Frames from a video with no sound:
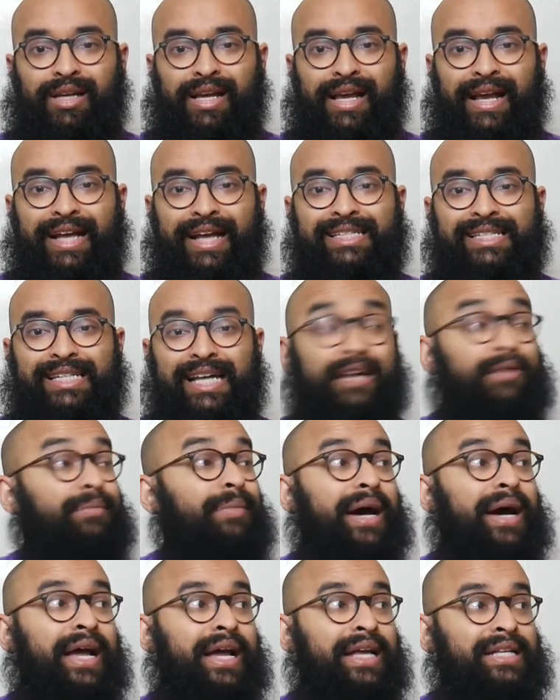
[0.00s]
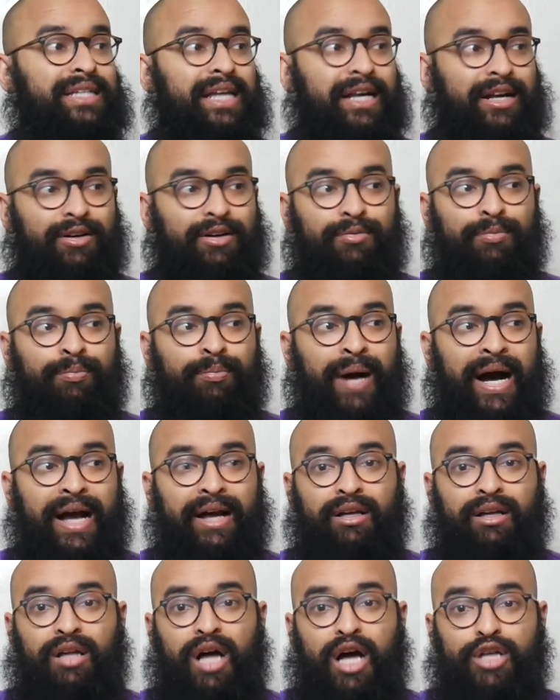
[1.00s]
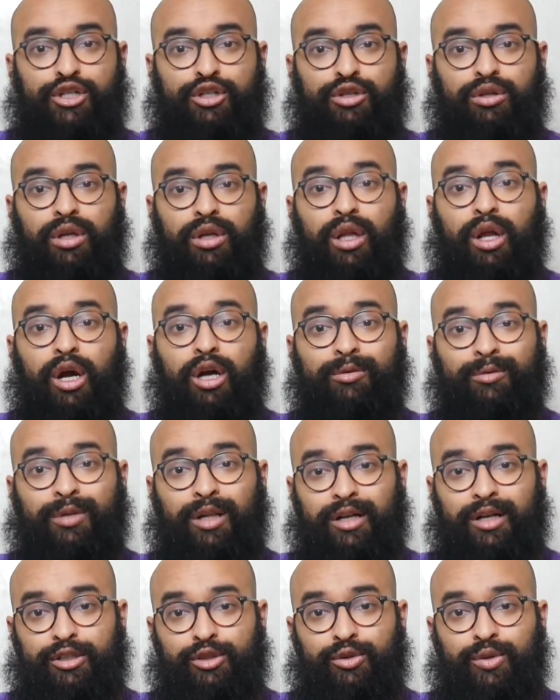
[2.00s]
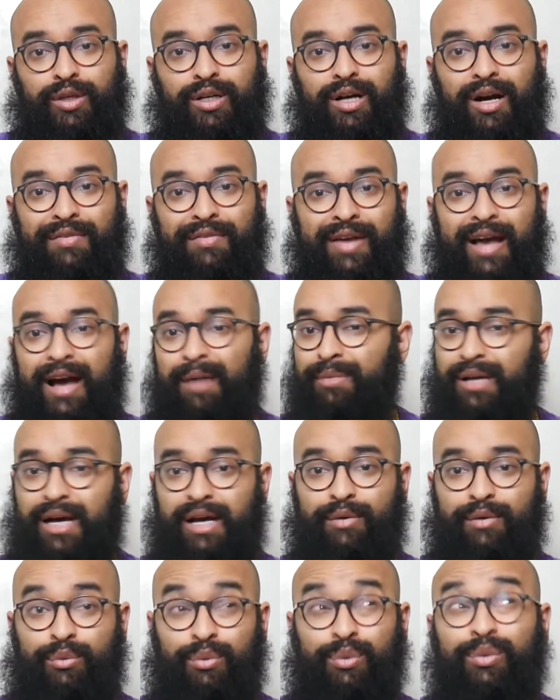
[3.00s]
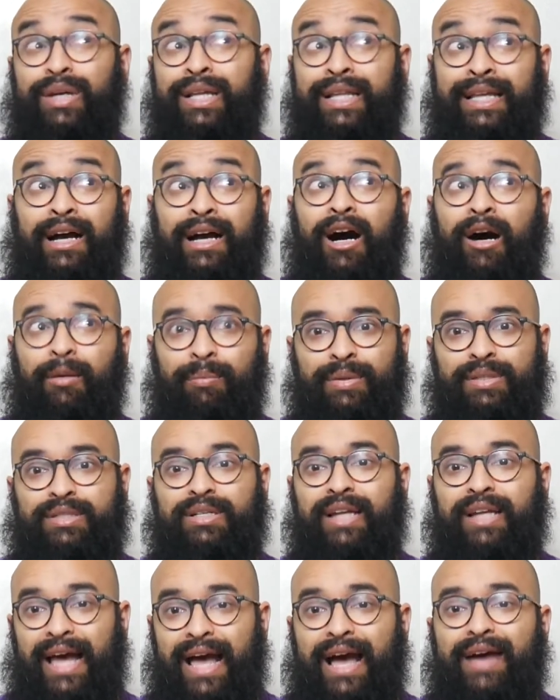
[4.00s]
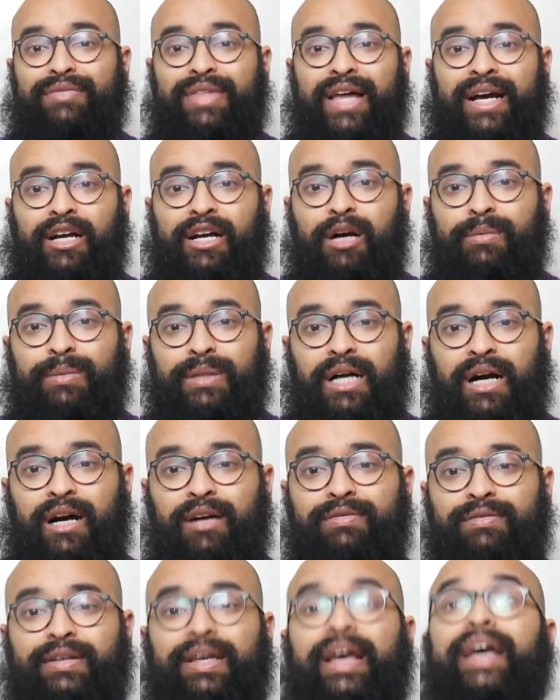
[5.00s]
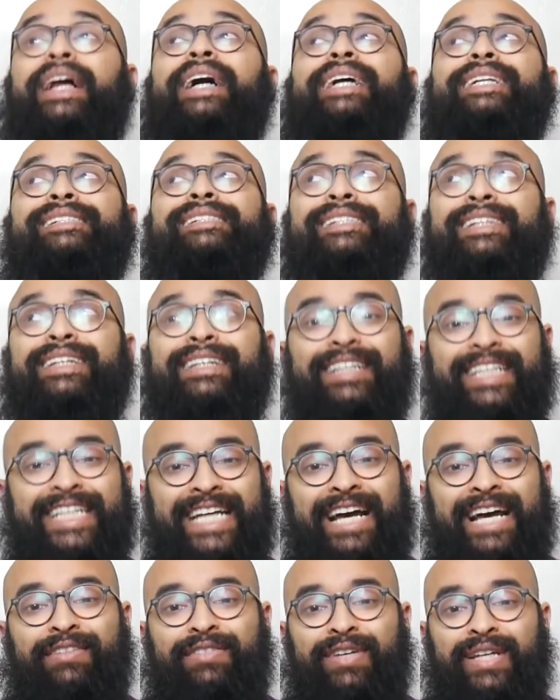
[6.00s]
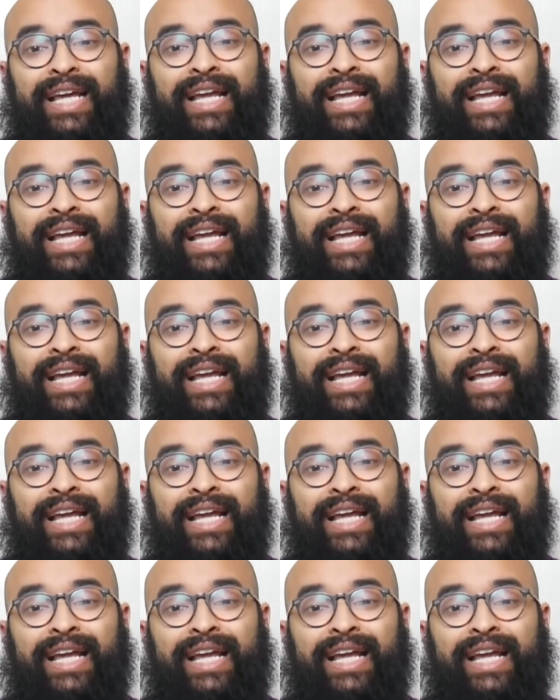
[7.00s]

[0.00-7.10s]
It's like a biological alarm clock to drink coffee. I'm not really up until I have that cup of coffee, and I didn't have it.